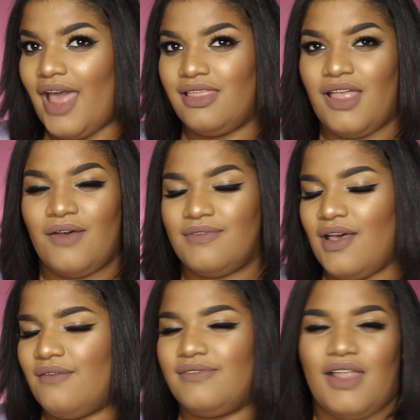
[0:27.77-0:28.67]
I
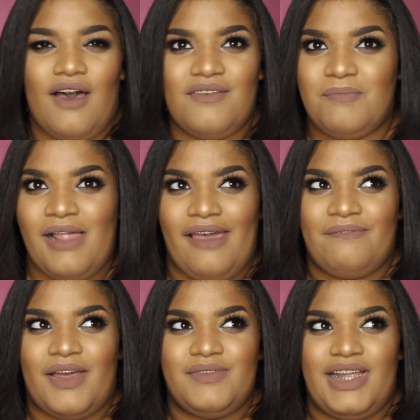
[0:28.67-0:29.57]
love
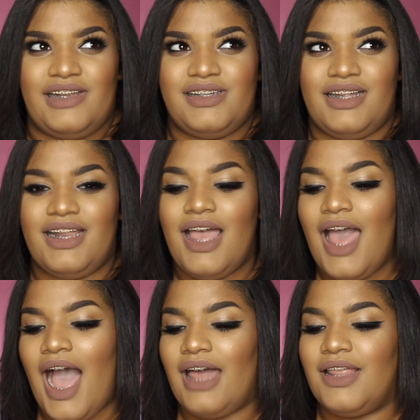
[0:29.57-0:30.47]
applying foundation.
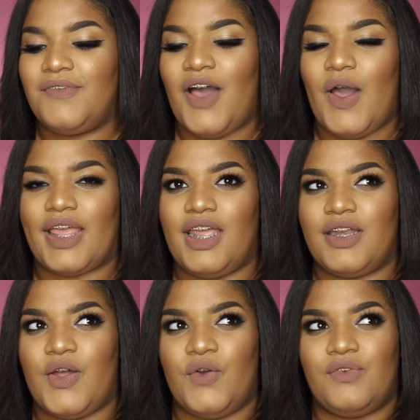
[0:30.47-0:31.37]
I love how I
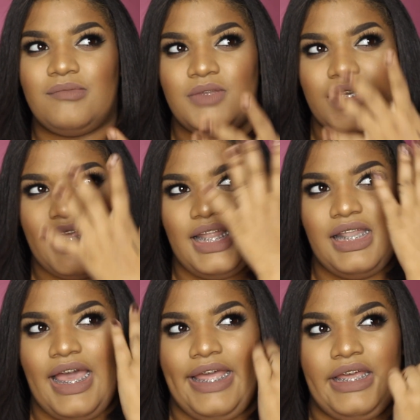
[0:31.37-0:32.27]
can go from looking
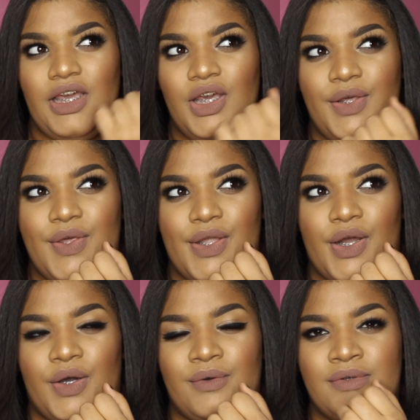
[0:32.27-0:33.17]
like, you
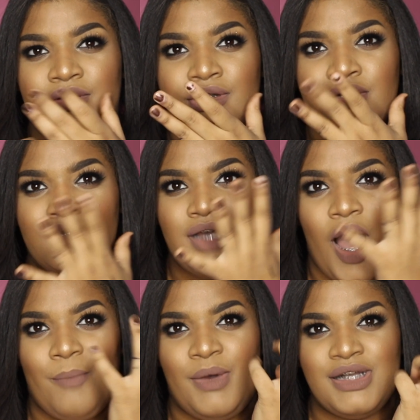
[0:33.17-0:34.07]
know,
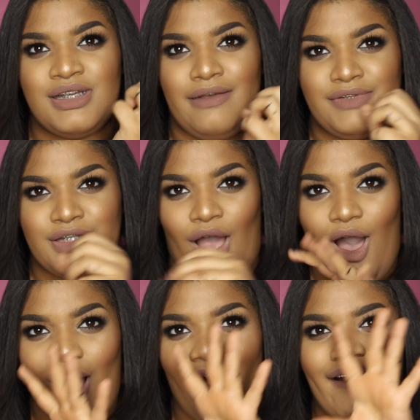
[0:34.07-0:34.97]
a bunch of
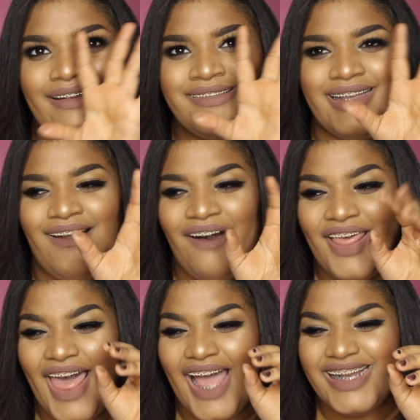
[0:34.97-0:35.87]
scars and
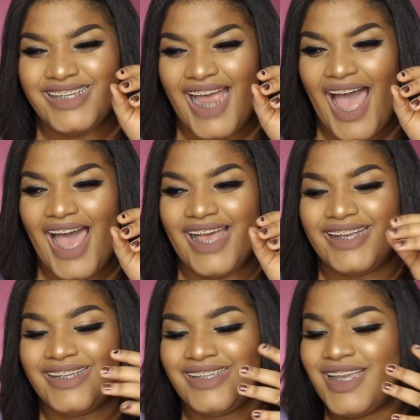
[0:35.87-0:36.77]
all that
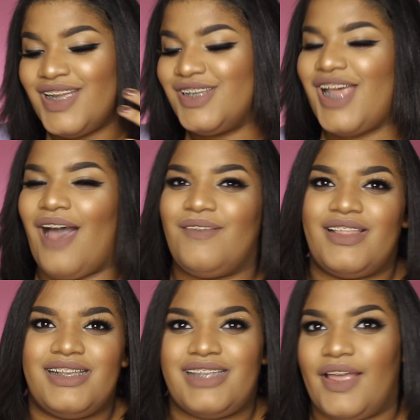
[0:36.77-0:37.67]
jazz to
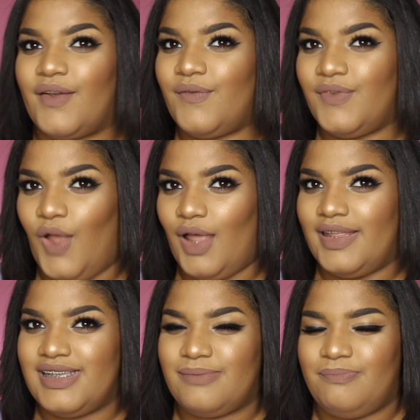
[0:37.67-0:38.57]
having this like
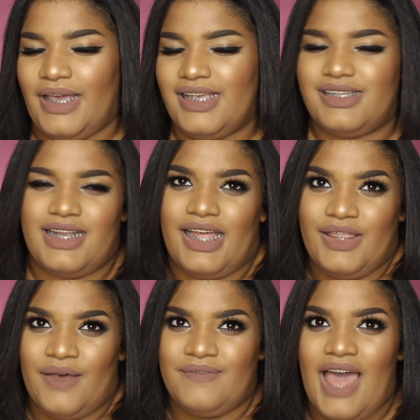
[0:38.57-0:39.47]
flawless base, and I
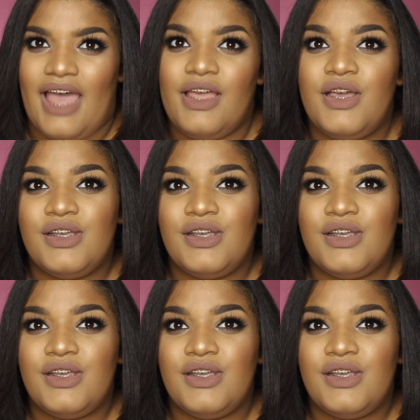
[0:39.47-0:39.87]
love that.